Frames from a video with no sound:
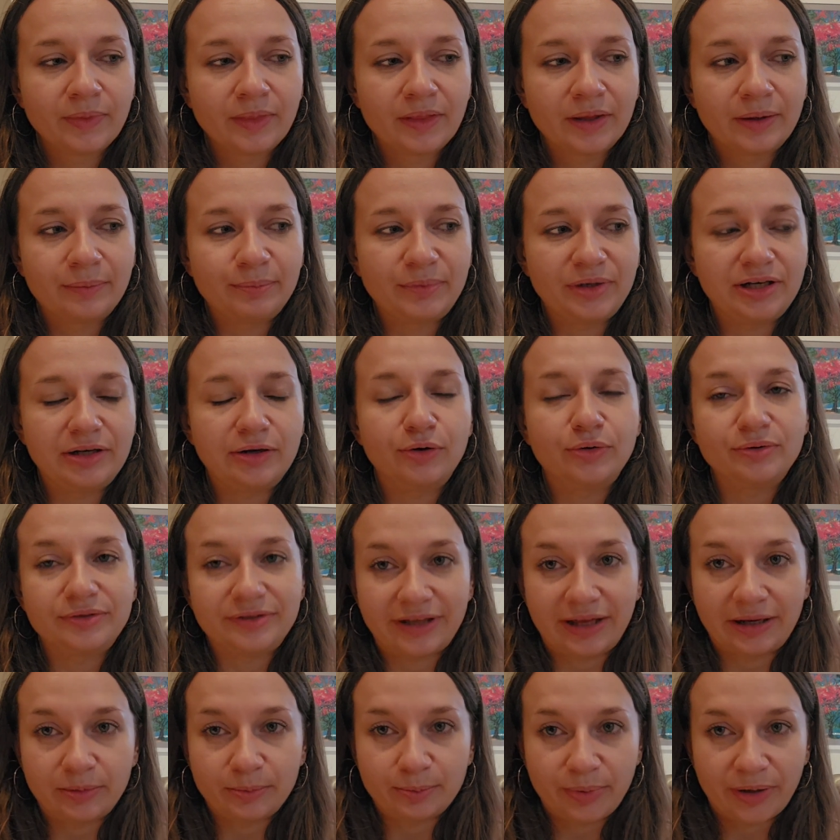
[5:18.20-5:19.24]
below
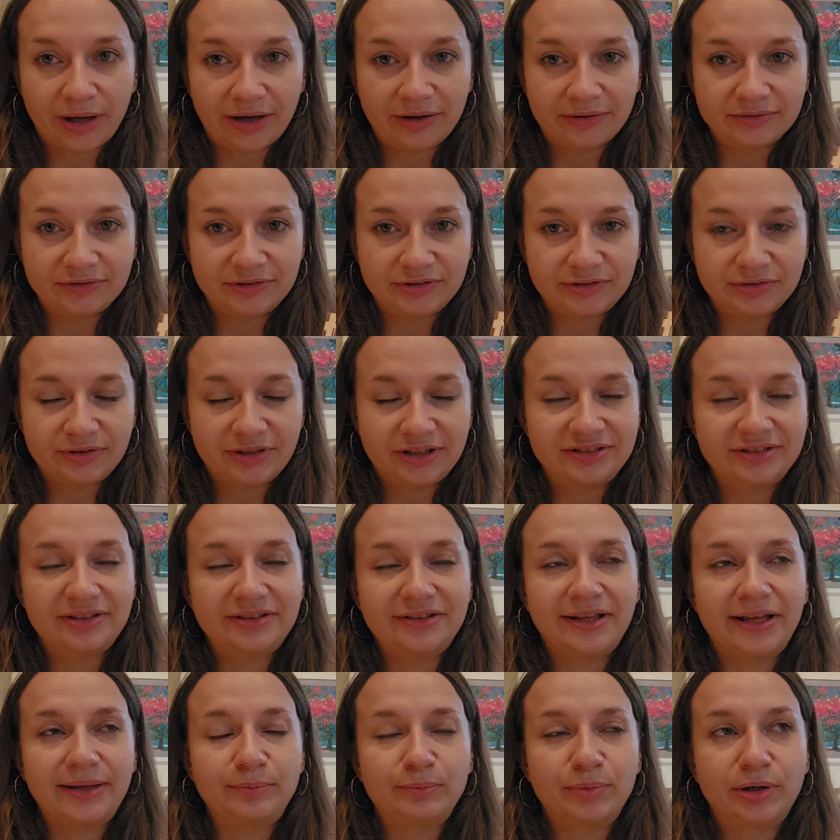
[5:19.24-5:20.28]
10 pounds, so there's a
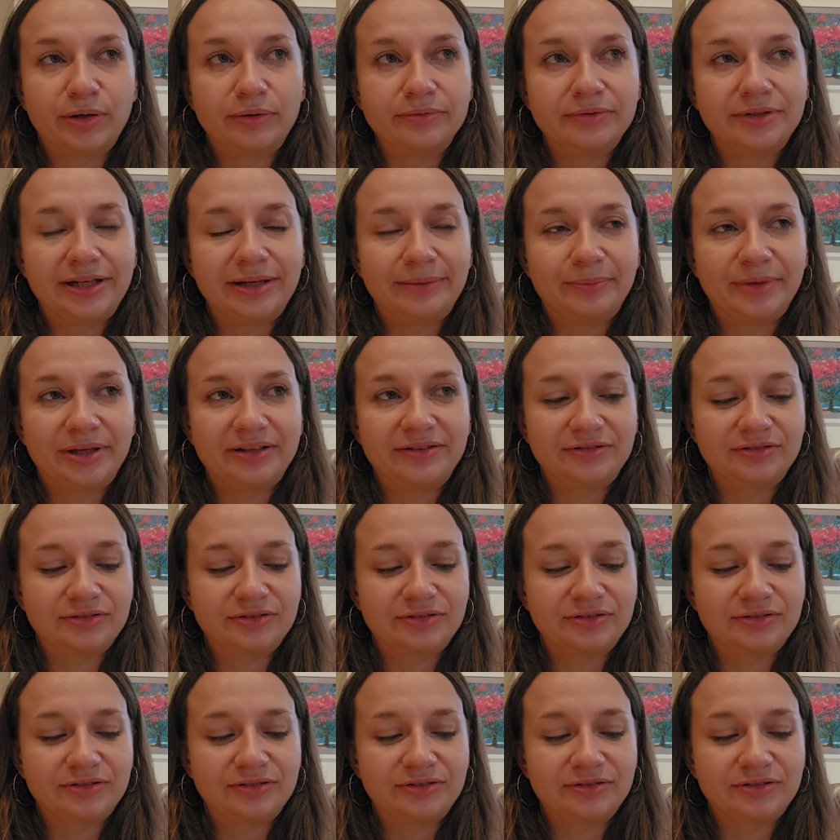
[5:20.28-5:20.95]
10-pound limit.